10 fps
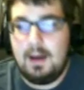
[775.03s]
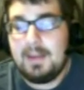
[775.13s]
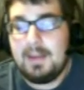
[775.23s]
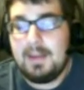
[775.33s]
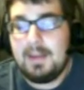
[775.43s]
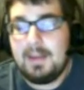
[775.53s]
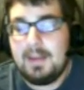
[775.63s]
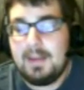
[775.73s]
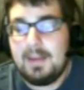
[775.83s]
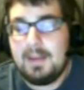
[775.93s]
mean, I get
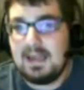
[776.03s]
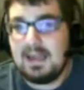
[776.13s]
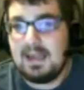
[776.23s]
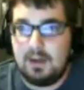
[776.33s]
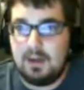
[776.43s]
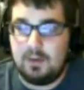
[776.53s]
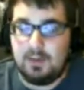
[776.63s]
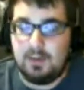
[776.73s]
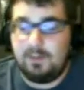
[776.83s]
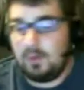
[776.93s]
that. You
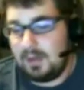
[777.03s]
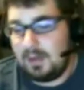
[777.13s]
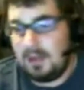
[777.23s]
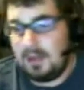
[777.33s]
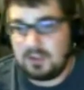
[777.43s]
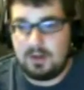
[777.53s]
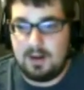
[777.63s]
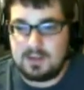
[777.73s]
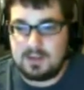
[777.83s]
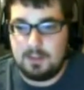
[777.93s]
have to acknowledge the crowd at
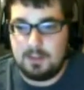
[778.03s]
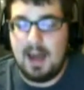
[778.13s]
some point.